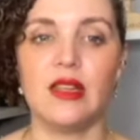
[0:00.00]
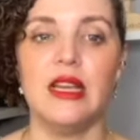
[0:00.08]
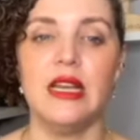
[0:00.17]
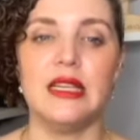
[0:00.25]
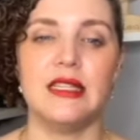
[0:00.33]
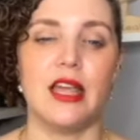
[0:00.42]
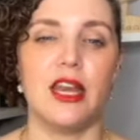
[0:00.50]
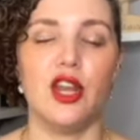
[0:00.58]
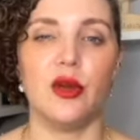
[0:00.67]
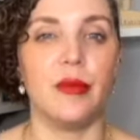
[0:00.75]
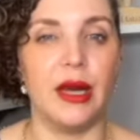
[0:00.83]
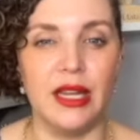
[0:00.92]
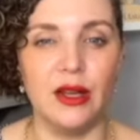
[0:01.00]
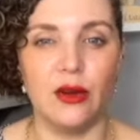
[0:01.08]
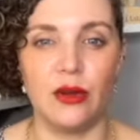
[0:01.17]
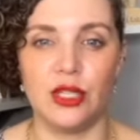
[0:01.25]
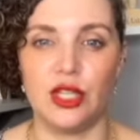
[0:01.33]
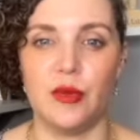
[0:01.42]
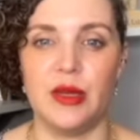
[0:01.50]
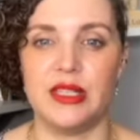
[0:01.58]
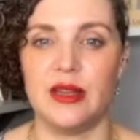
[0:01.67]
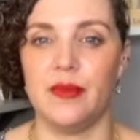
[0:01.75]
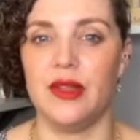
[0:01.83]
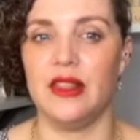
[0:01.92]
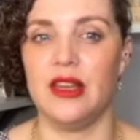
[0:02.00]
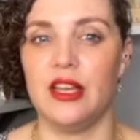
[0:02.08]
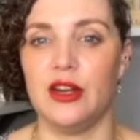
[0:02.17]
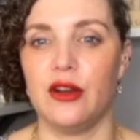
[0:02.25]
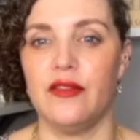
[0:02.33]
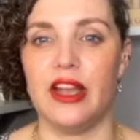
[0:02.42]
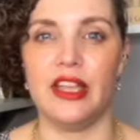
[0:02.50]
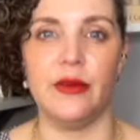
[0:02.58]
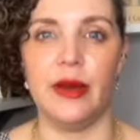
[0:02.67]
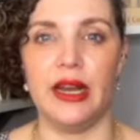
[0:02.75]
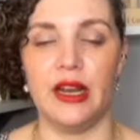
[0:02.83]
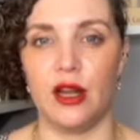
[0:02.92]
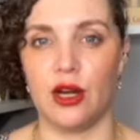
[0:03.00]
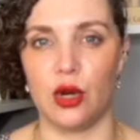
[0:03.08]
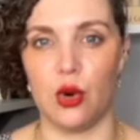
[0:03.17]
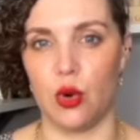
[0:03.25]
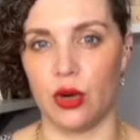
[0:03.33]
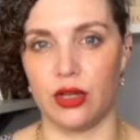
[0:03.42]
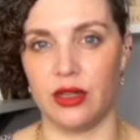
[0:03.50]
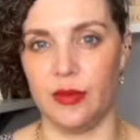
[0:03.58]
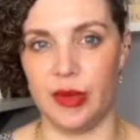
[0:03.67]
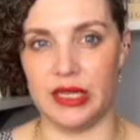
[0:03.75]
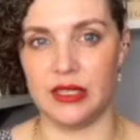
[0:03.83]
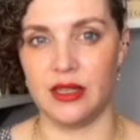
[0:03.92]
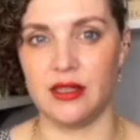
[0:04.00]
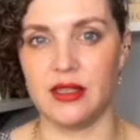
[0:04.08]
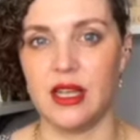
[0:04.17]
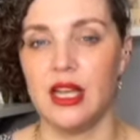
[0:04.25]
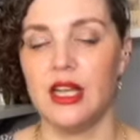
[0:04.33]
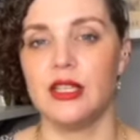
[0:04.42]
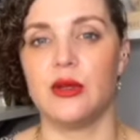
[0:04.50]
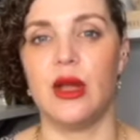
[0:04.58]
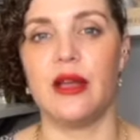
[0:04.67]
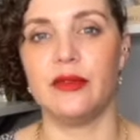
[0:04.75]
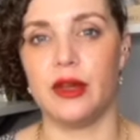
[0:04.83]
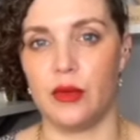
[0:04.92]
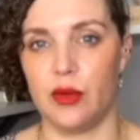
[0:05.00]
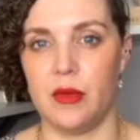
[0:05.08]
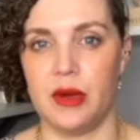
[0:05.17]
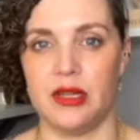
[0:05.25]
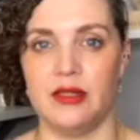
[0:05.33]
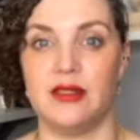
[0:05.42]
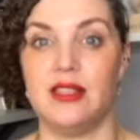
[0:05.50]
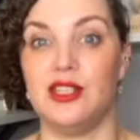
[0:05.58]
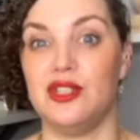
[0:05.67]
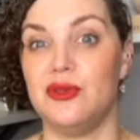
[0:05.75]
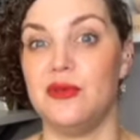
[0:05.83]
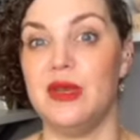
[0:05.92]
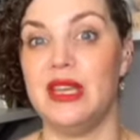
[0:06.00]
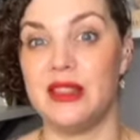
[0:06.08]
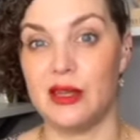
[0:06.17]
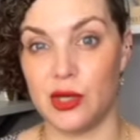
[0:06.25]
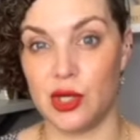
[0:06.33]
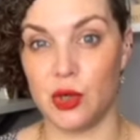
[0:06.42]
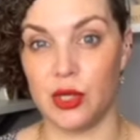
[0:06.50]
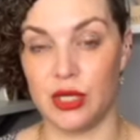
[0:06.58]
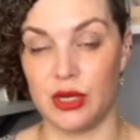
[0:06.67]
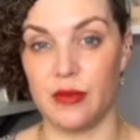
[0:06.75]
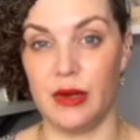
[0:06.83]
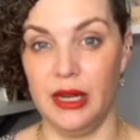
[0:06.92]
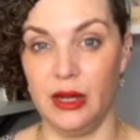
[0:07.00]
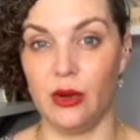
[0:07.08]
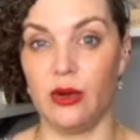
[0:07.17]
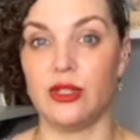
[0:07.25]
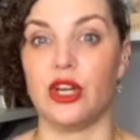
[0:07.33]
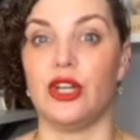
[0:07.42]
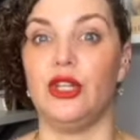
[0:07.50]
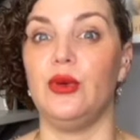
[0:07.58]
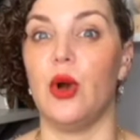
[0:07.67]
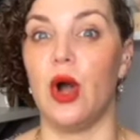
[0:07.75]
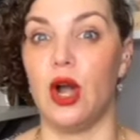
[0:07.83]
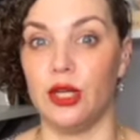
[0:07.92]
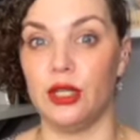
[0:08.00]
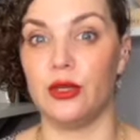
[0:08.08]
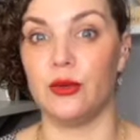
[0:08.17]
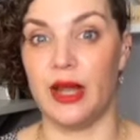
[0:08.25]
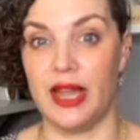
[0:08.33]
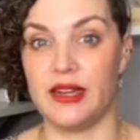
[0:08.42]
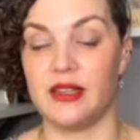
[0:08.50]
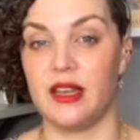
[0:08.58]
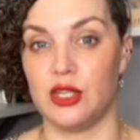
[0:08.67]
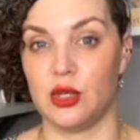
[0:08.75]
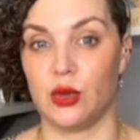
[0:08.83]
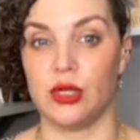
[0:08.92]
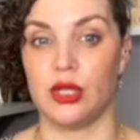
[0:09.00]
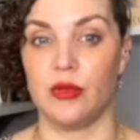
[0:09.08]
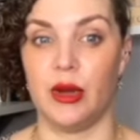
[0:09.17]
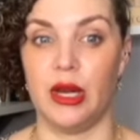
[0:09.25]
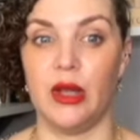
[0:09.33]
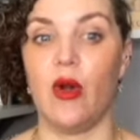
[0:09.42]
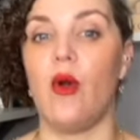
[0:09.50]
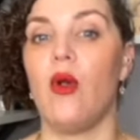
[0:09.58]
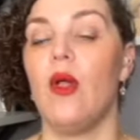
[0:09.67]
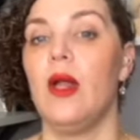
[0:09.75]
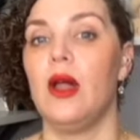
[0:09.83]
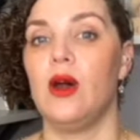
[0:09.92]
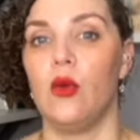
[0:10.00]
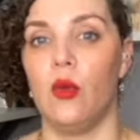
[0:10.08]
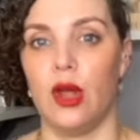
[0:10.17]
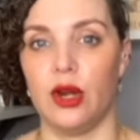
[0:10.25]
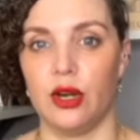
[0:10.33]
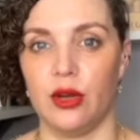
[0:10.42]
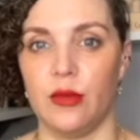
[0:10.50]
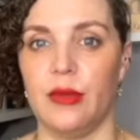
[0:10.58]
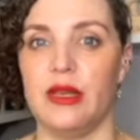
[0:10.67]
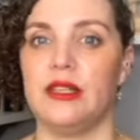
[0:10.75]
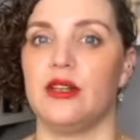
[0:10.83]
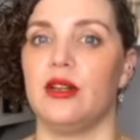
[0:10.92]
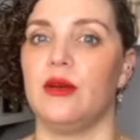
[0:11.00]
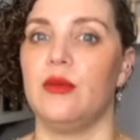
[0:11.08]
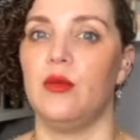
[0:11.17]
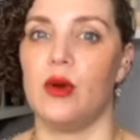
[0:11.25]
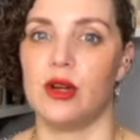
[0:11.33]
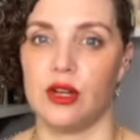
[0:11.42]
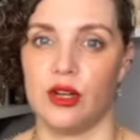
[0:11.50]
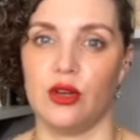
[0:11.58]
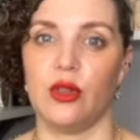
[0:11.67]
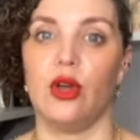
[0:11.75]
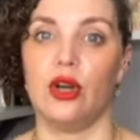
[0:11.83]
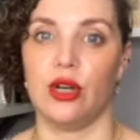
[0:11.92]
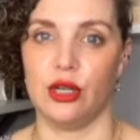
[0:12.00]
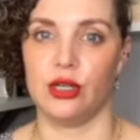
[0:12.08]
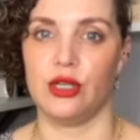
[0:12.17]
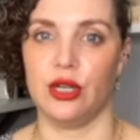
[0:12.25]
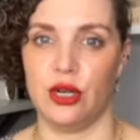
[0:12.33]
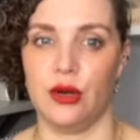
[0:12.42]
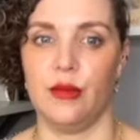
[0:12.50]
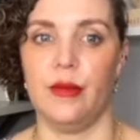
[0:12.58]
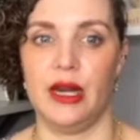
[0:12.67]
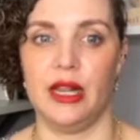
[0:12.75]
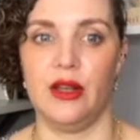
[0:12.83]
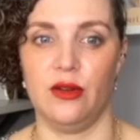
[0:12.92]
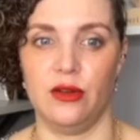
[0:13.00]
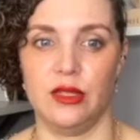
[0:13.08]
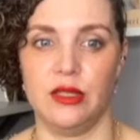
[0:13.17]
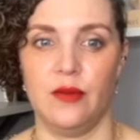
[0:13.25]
Setting your money goals should be something that you're evaluating on a quarterly basis. So, every three months, did you meet those short term money goals? Are you on your way to that short term money goal? What are your midterm? What are your longer term money goals?